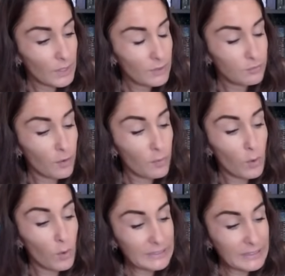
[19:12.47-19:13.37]
from
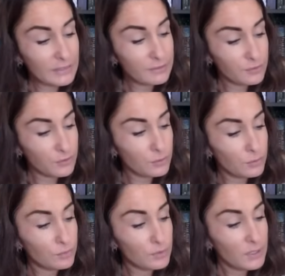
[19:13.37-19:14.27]
what he
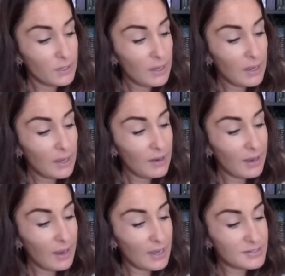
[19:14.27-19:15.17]
viewed
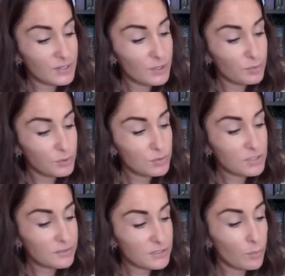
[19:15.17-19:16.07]
as an abuse
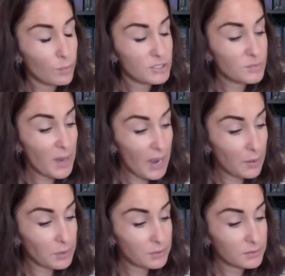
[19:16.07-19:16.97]
of someone's
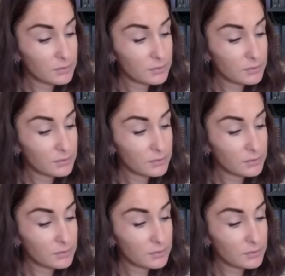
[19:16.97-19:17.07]
power.